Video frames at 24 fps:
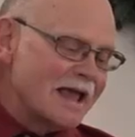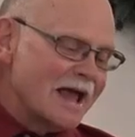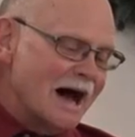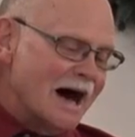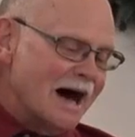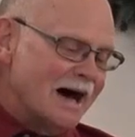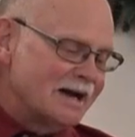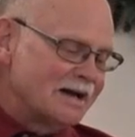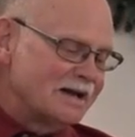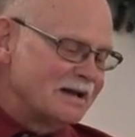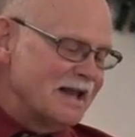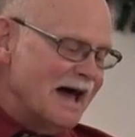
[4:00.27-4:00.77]

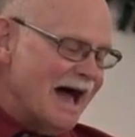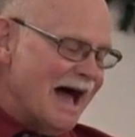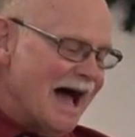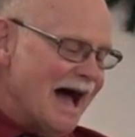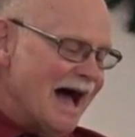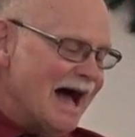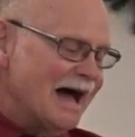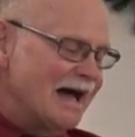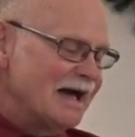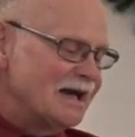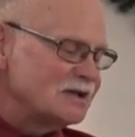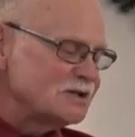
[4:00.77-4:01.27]
God in the
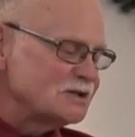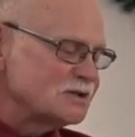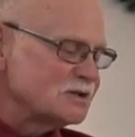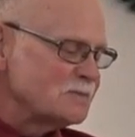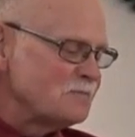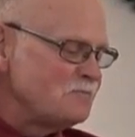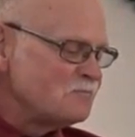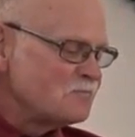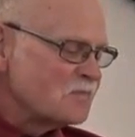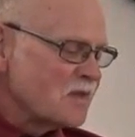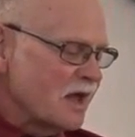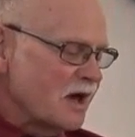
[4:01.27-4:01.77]
highest,
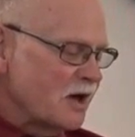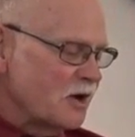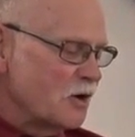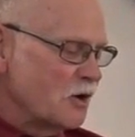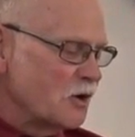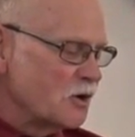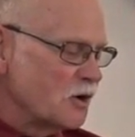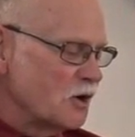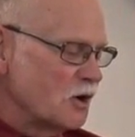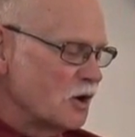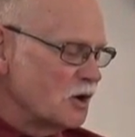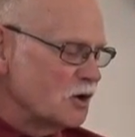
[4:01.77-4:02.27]
and
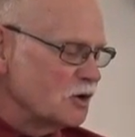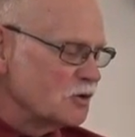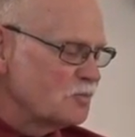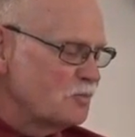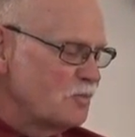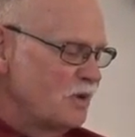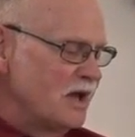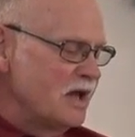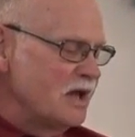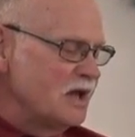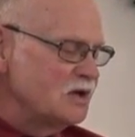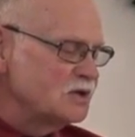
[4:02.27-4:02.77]
on
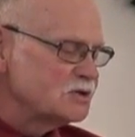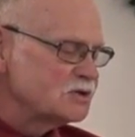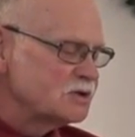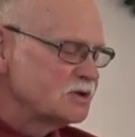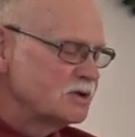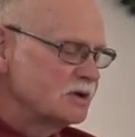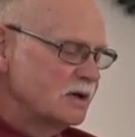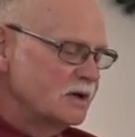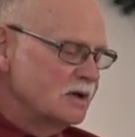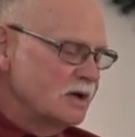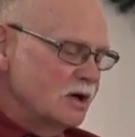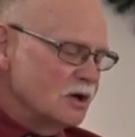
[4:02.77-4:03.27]
earth
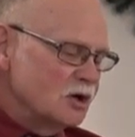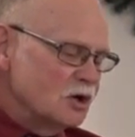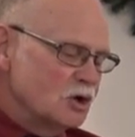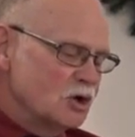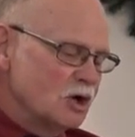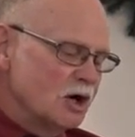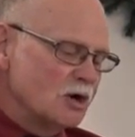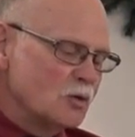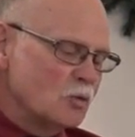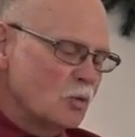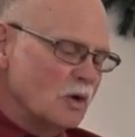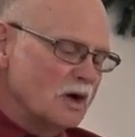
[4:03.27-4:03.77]
peace,
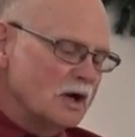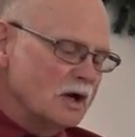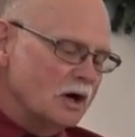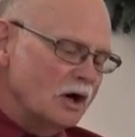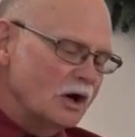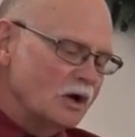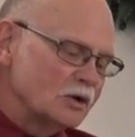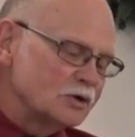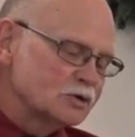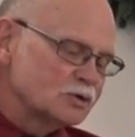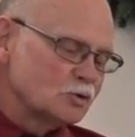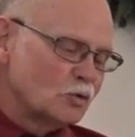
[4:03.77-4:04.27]

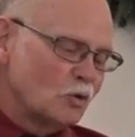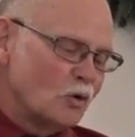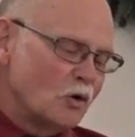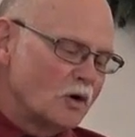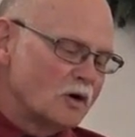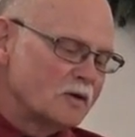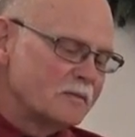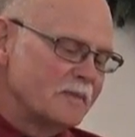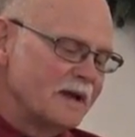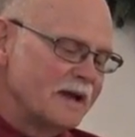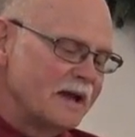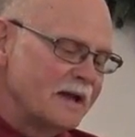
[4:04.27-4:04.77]
goodwill
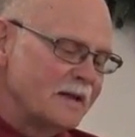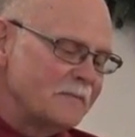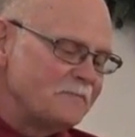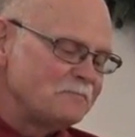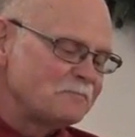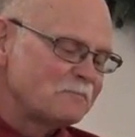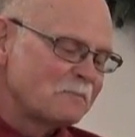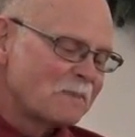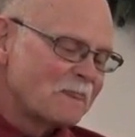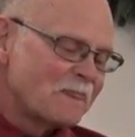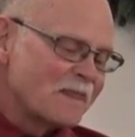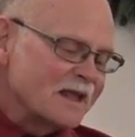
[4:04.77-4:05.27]
toward
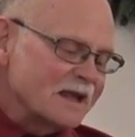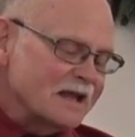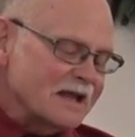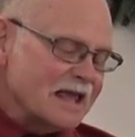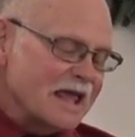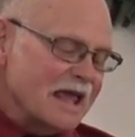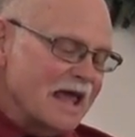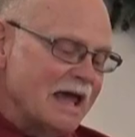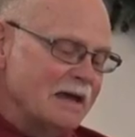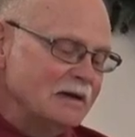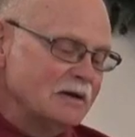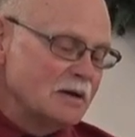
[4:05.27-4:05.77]
men. And it
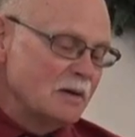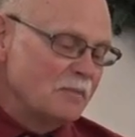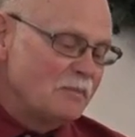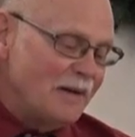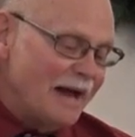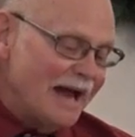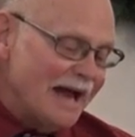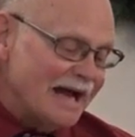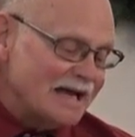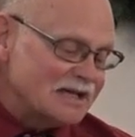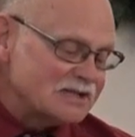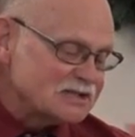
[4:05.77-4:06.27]
came to
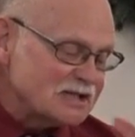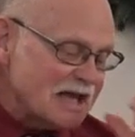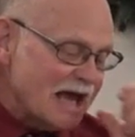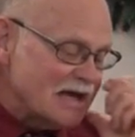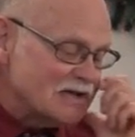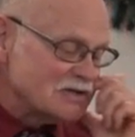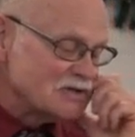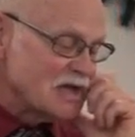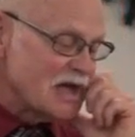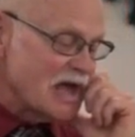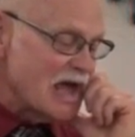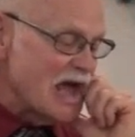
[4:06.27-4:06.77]
pass
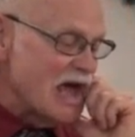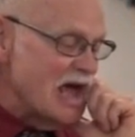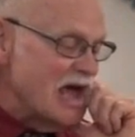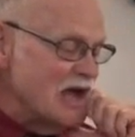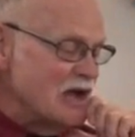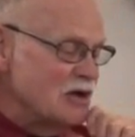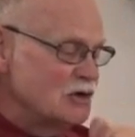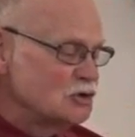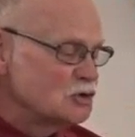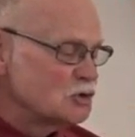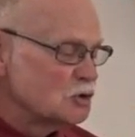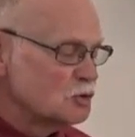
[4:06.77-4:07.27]
as the
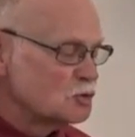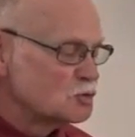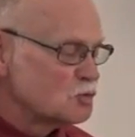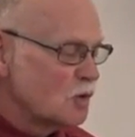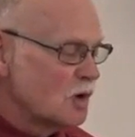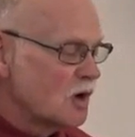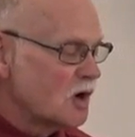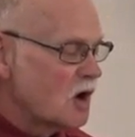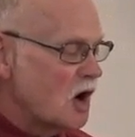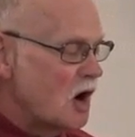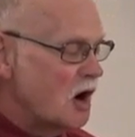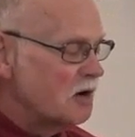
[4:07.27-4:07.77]
angels
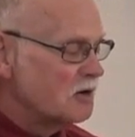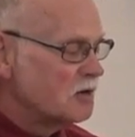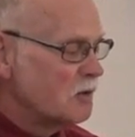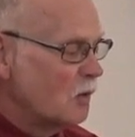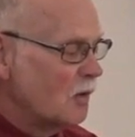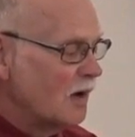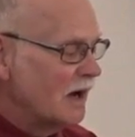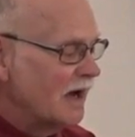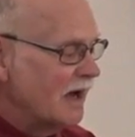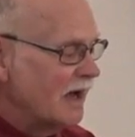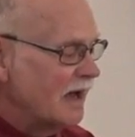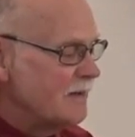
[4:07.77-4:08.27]
were gone
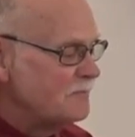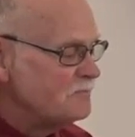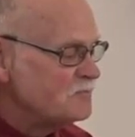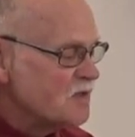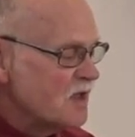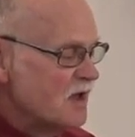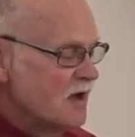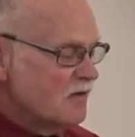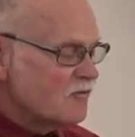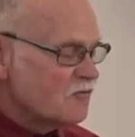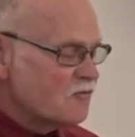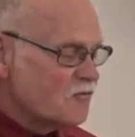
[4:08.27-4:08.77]
away
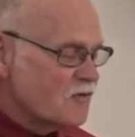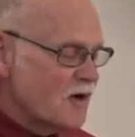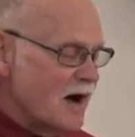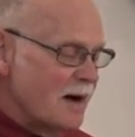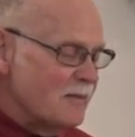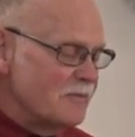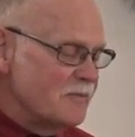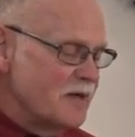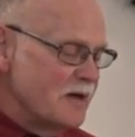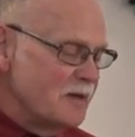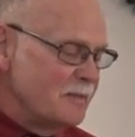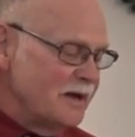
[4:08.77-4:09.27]

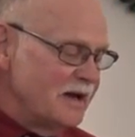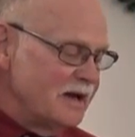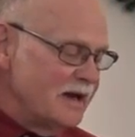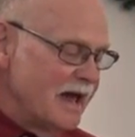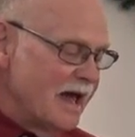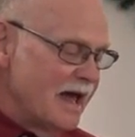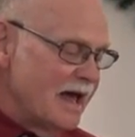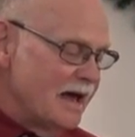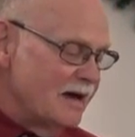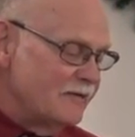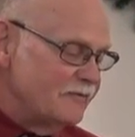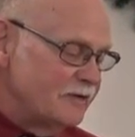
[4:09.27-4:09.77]
from them into
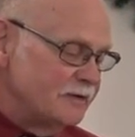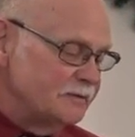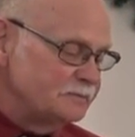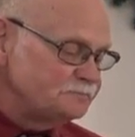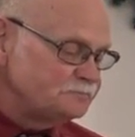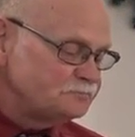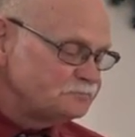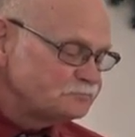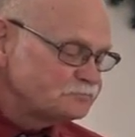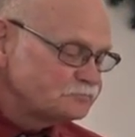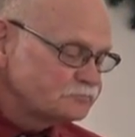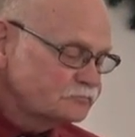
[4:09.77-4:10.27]
heaven,